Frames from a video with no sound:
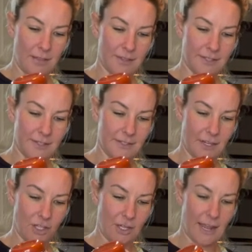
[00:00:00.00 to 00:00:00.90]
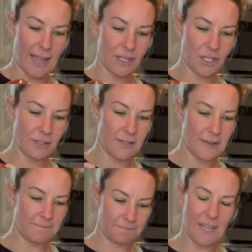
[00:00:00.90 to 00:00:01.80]
this decision.
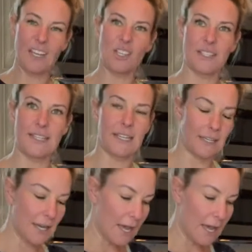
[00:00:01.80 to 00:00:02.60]
Actually, I just did.